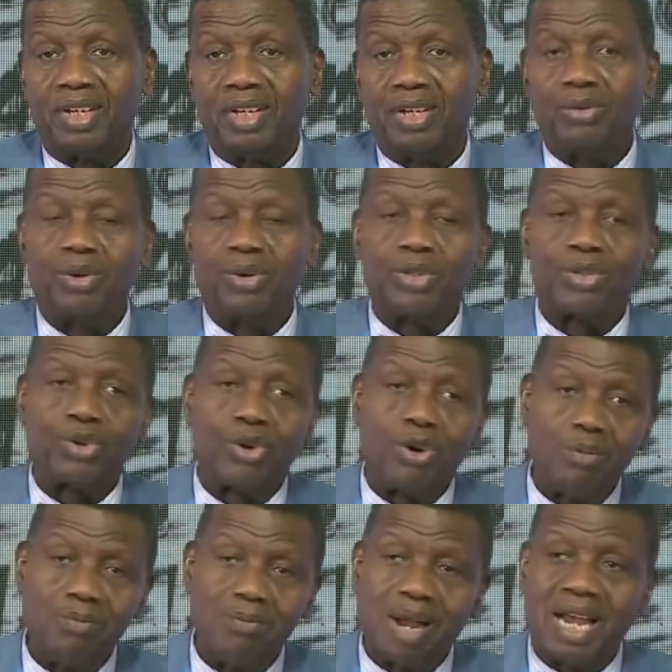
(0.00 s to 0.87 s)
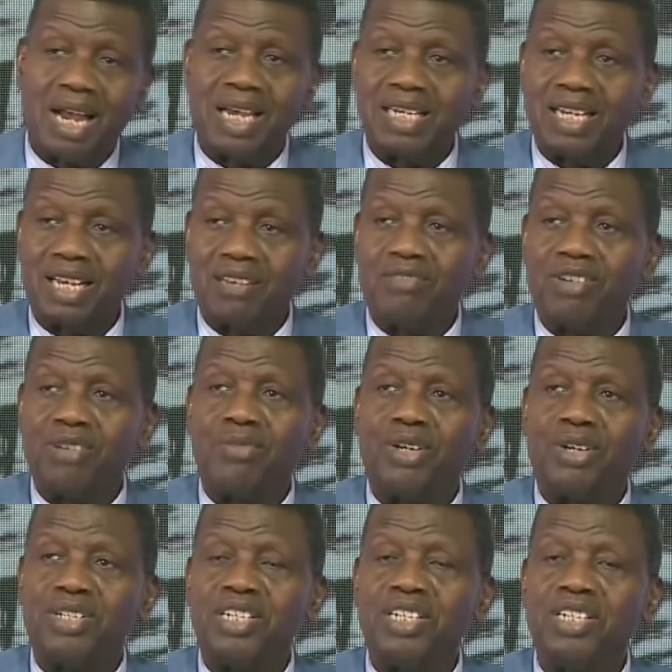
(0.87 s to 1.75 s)
He was so mad,
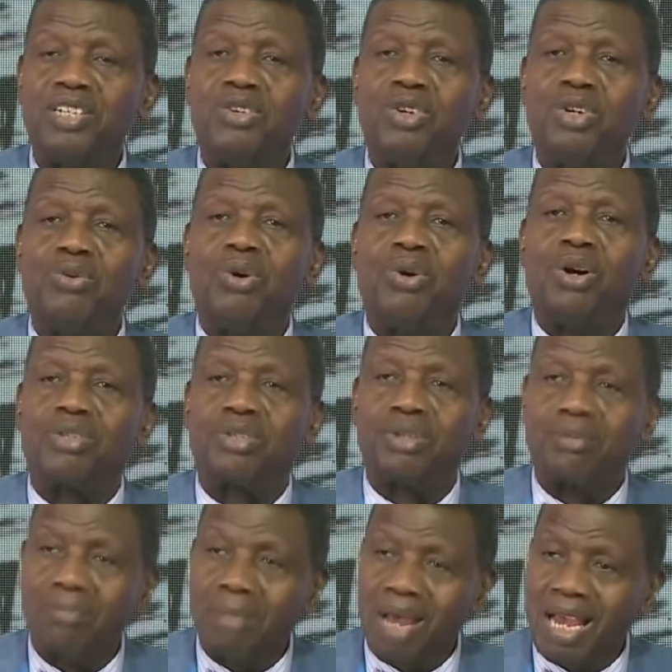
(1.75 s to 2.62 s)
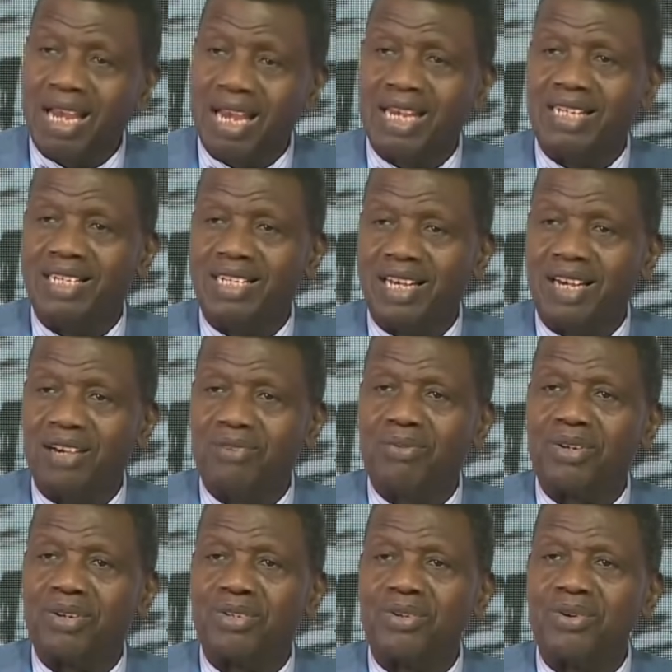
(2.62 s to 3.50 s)
everybody knew he was mad.
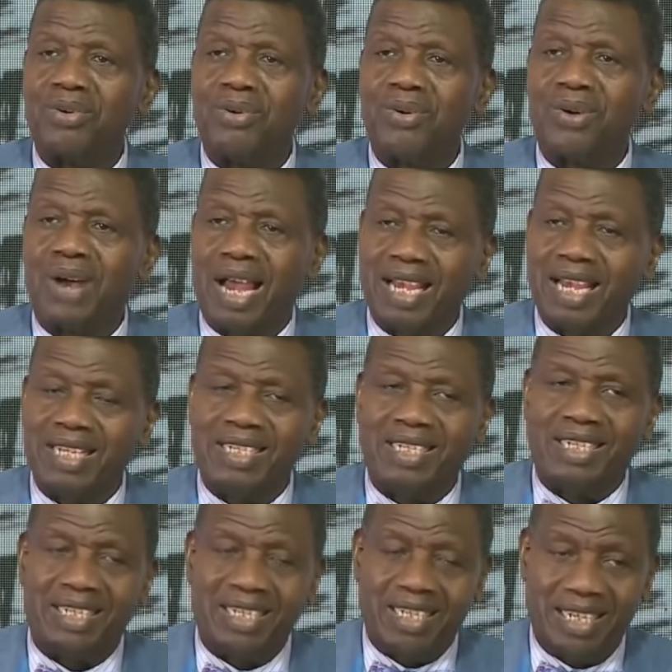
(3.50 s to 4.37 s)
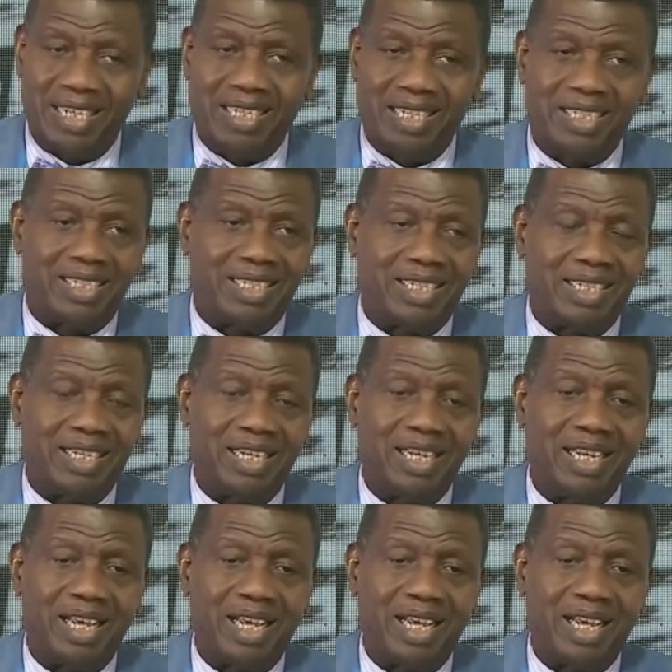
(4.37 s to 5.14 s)
There was no hiding it.